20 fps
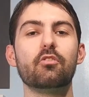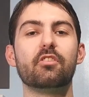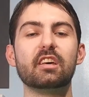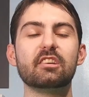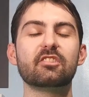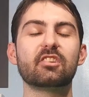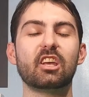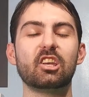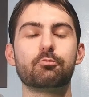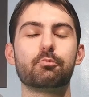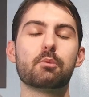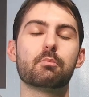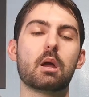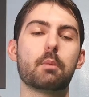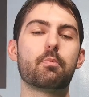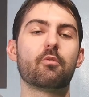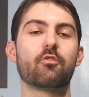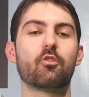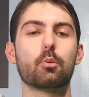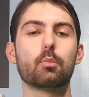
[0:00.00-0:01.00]
This has been my
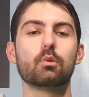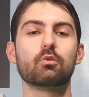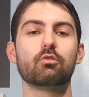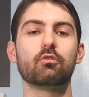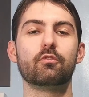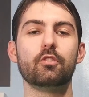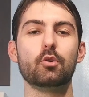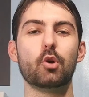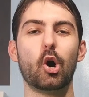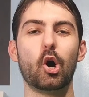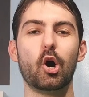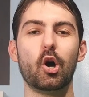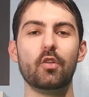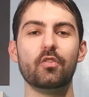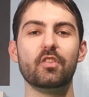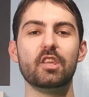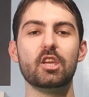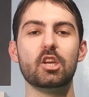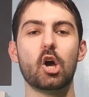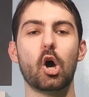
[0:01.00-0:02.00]
performance review
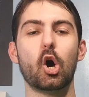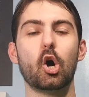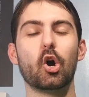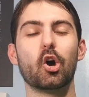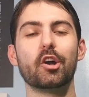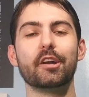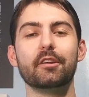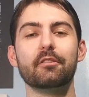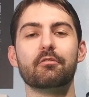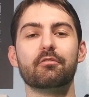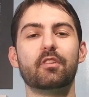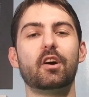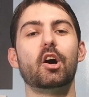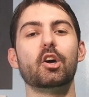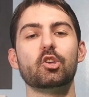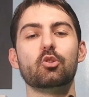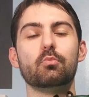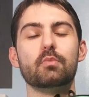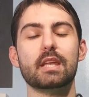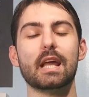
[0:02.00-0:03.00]
on the Harden
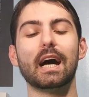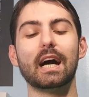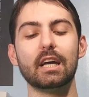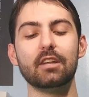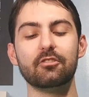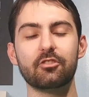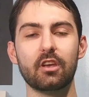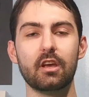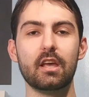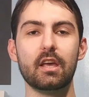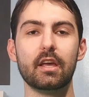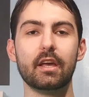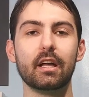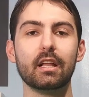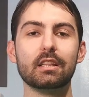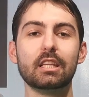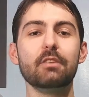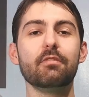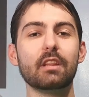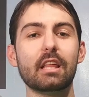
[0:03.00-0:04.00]
Volume 9s.
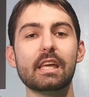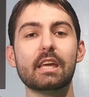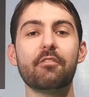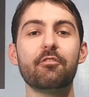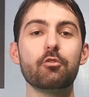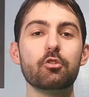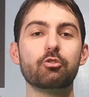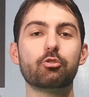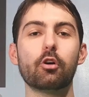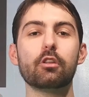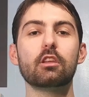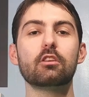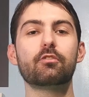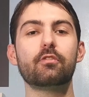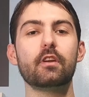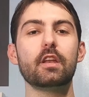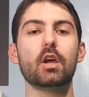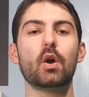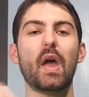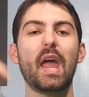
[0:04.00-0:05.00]
Leave a like if you enjoyed this
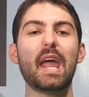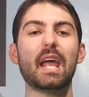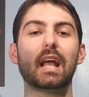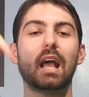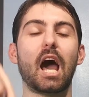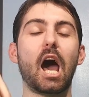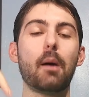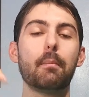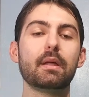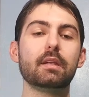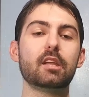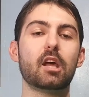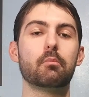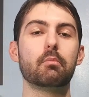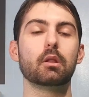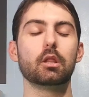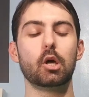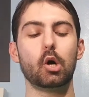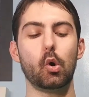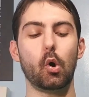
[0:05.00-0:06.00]
video and comment down
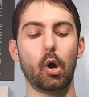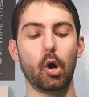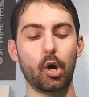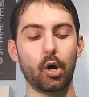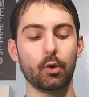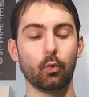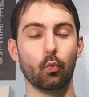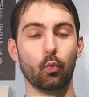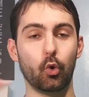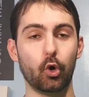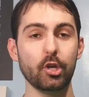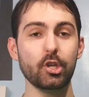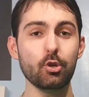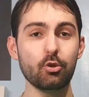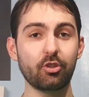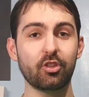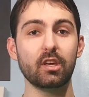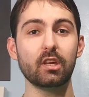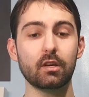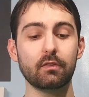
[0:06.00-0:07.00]
below on what you
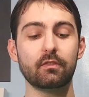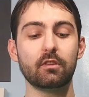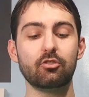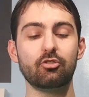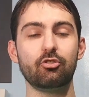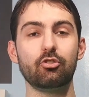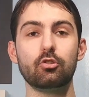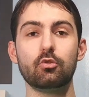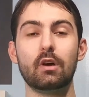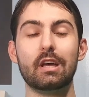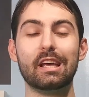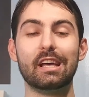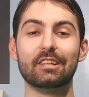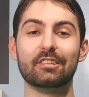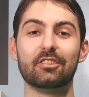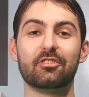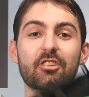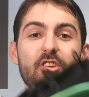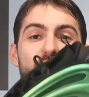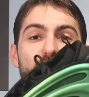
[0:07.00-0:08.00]
think of this shoe.
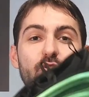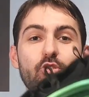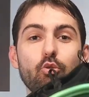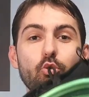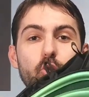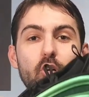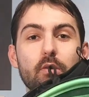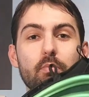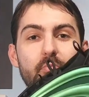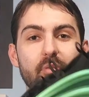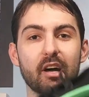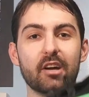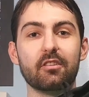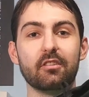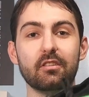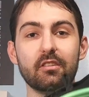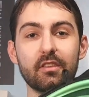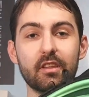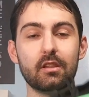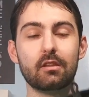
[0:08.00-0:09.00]
Does this shoe look
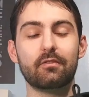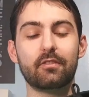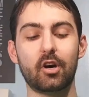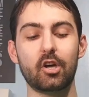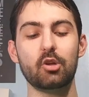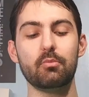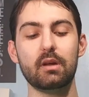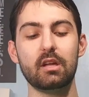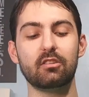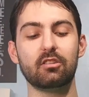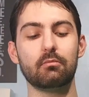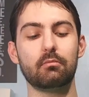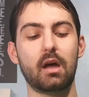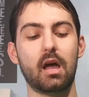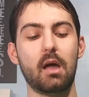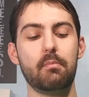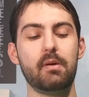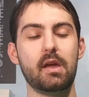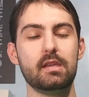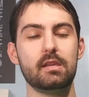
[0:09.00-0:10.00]
better than the Volume 8s in
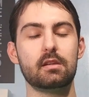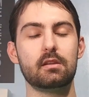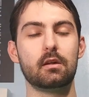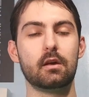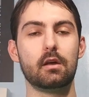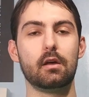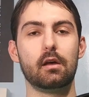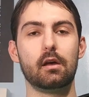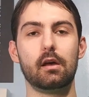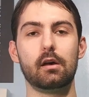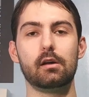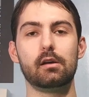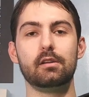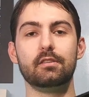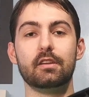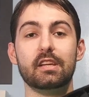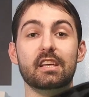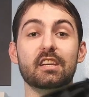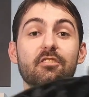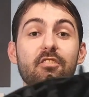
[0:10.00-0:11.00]
my opinion?
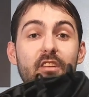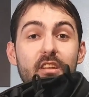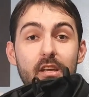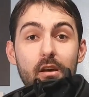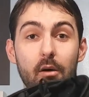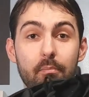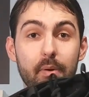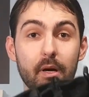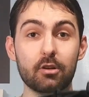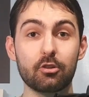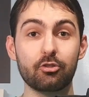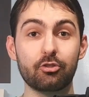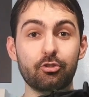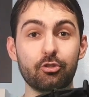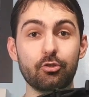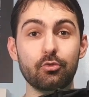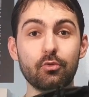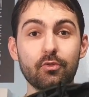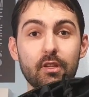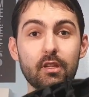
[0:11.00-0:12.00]
And is it a better
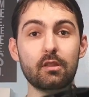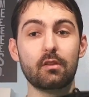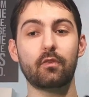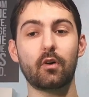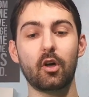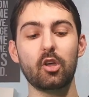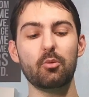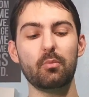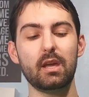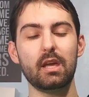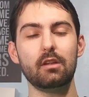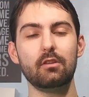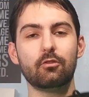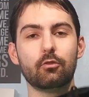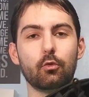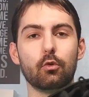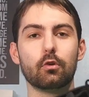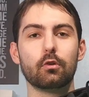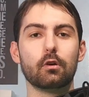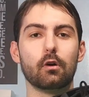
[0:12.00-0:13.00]
shoe than the Volume 8s,
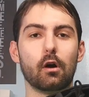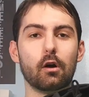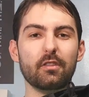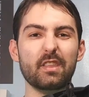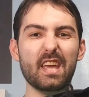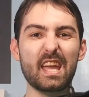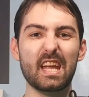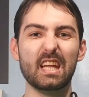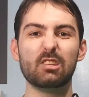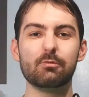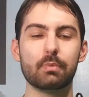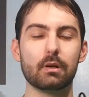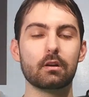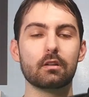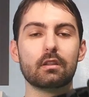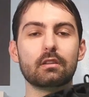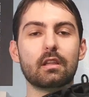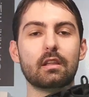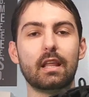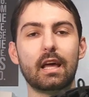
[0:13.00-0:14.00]
or are the 8s better
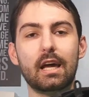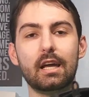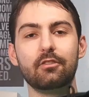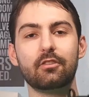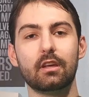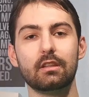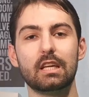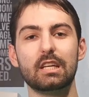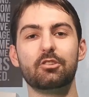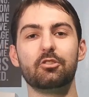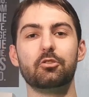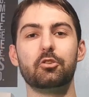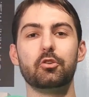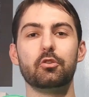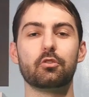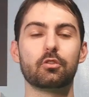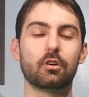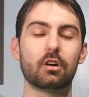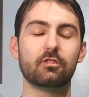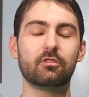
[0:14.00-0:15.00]
than the 9s? I'd like to know
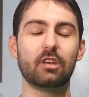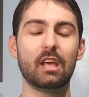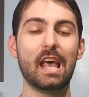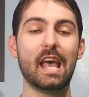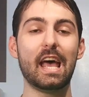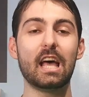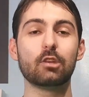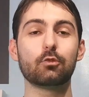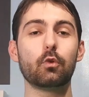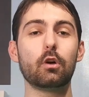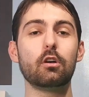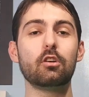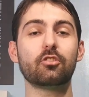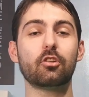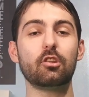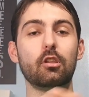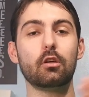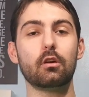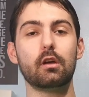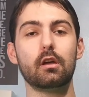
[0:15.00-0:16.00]
your thoughts, as well as
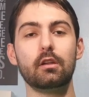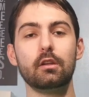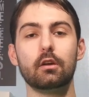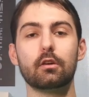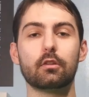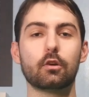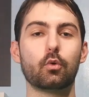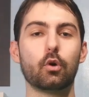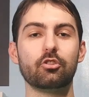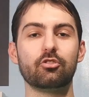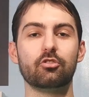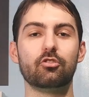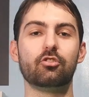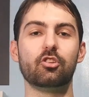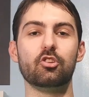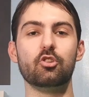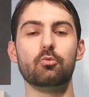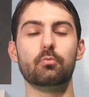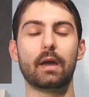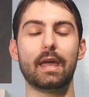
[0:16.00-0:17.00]
on any other questions
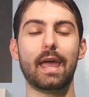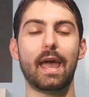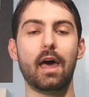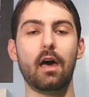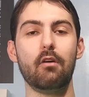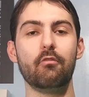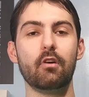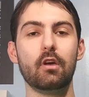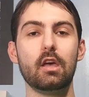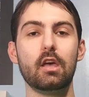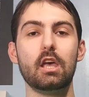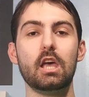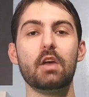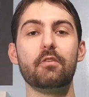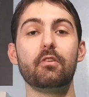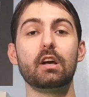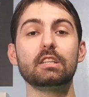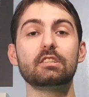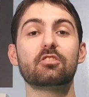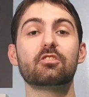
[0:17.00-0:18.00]
that you might have.
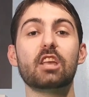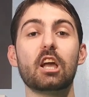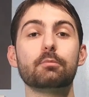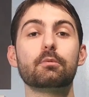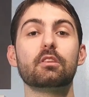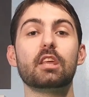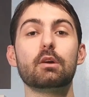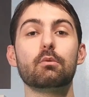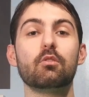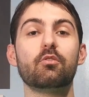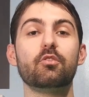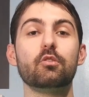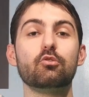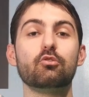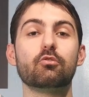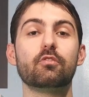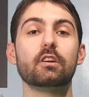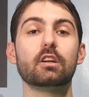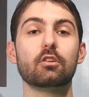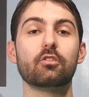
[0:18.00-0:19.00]
If you'd like to stay up to date with
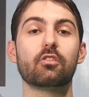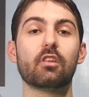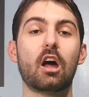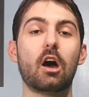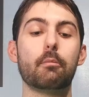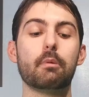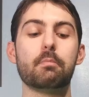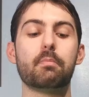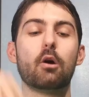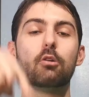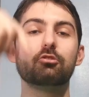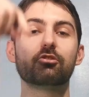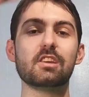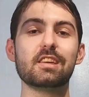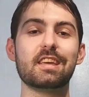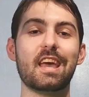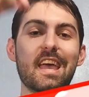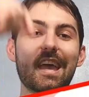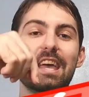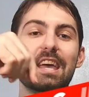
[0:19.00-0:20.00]
future videos that I'll be
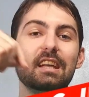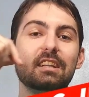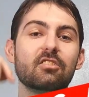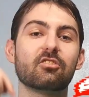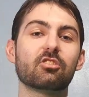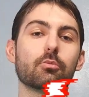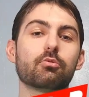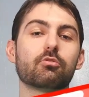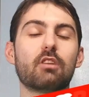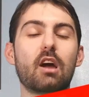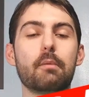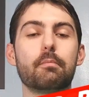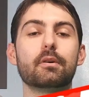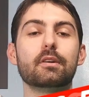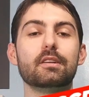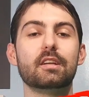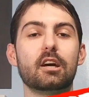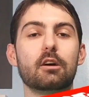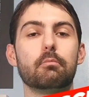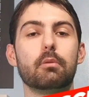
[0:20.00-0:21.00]
posting, hit the subscribe
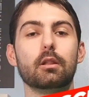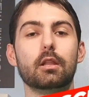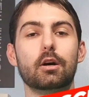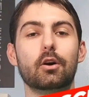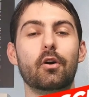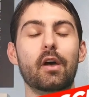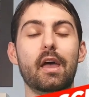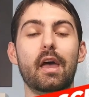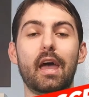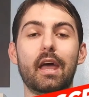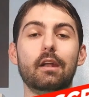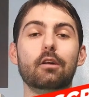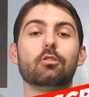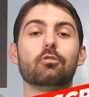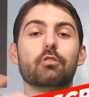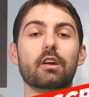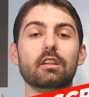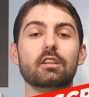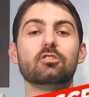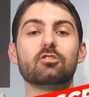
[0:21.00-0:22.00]
button down below, and it'll
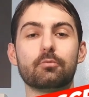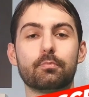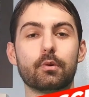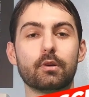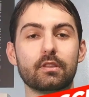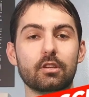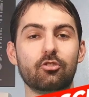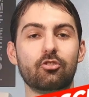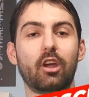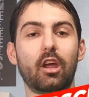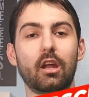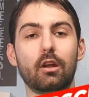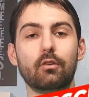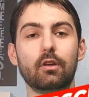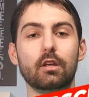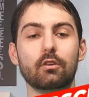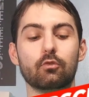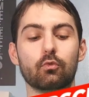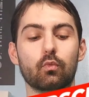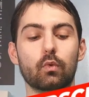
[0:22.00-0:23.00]
greatly support the channel
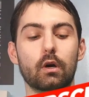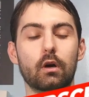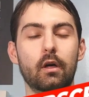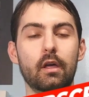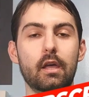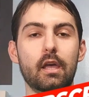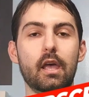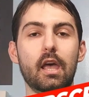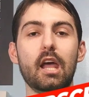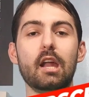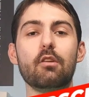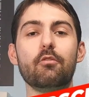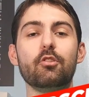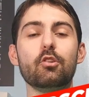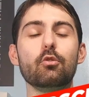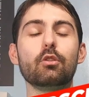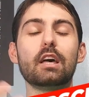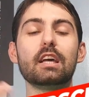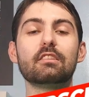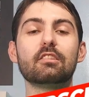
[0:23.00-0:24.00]
as well. And if
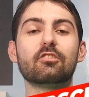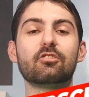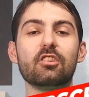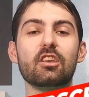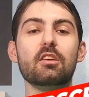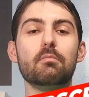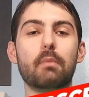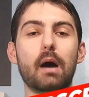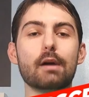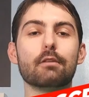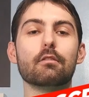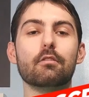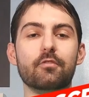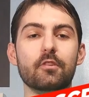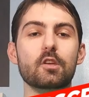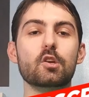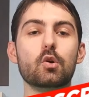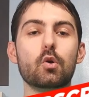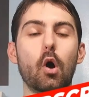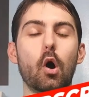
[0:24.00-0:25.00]
you'd like to see my
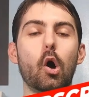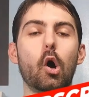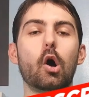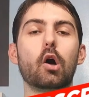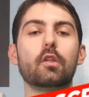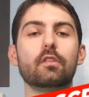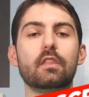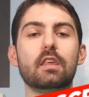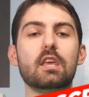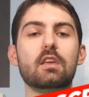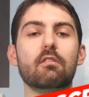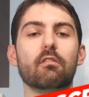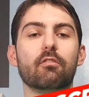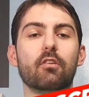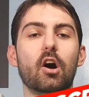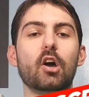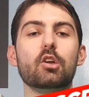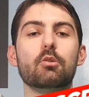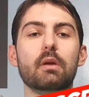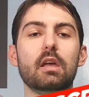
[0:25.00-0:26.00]
review on the
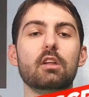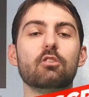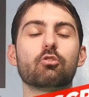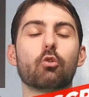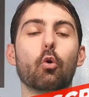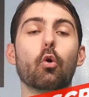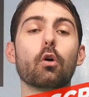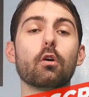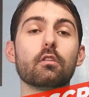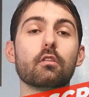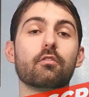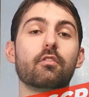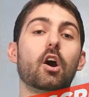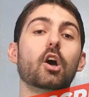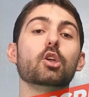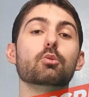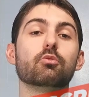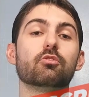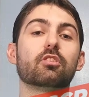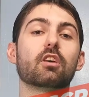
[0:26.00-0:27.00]
Volume 8s or the
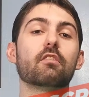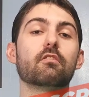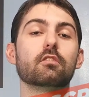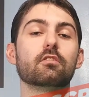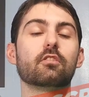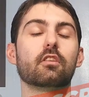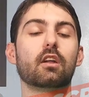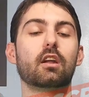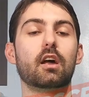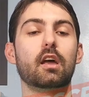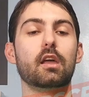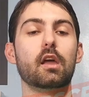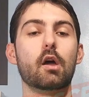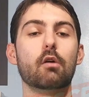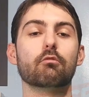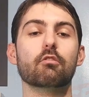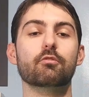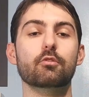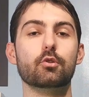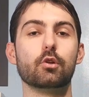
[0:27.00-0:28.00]
Volume 7s that I
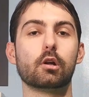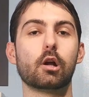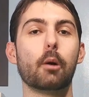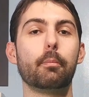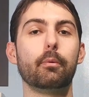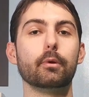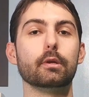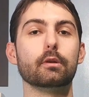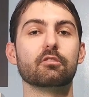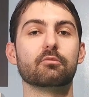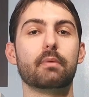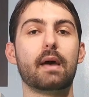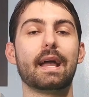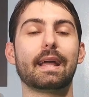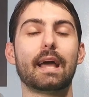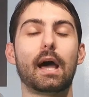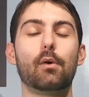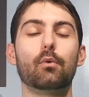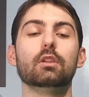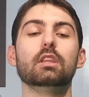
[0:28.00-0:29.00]
reviewed a couple years
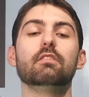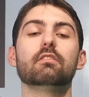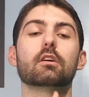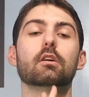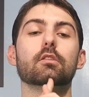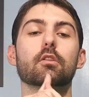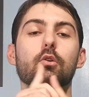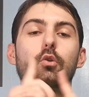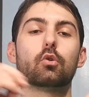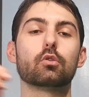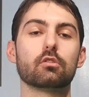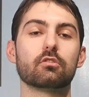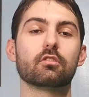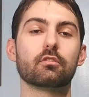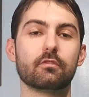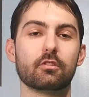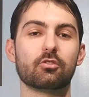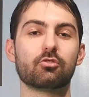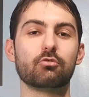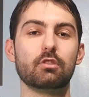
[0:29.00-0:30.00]
back, I will leave it on the corners
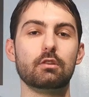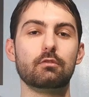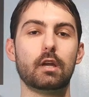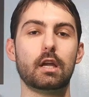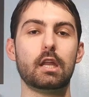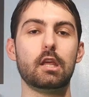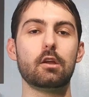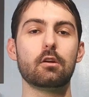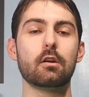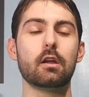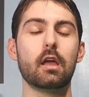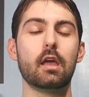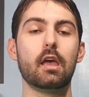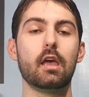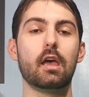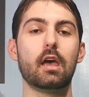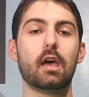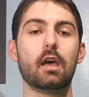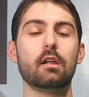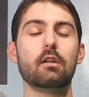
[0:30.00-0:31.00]
of the screen right here.
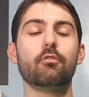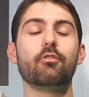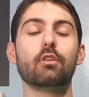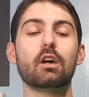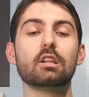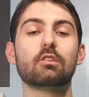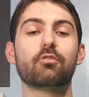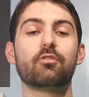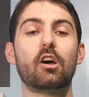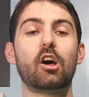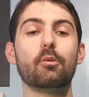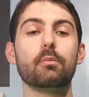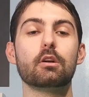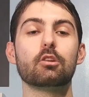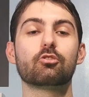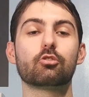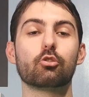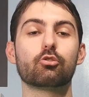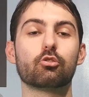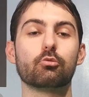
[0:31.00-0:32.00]
And if you'd like to follow me
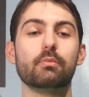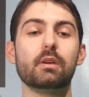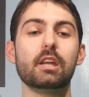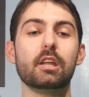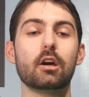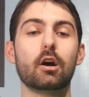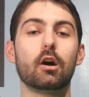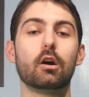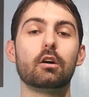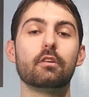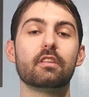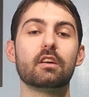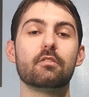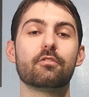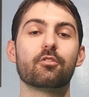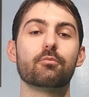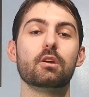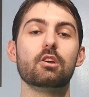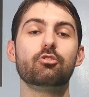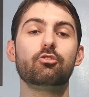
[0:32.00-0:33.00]
on social media, all of that
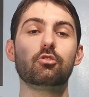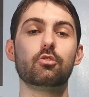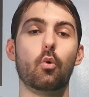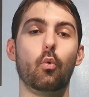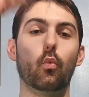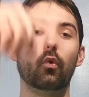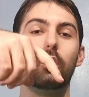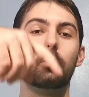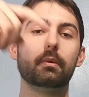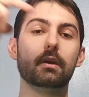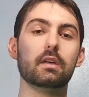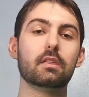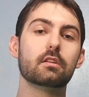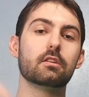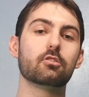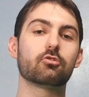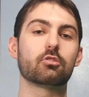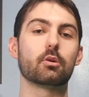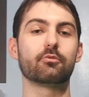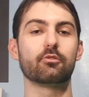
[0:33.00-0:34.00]
information will be in the
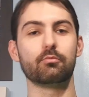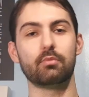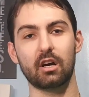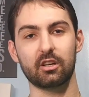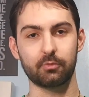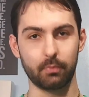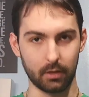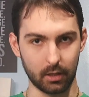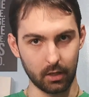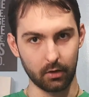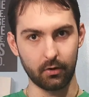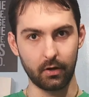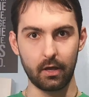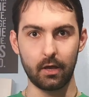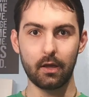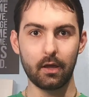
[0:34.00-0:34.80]
description box below.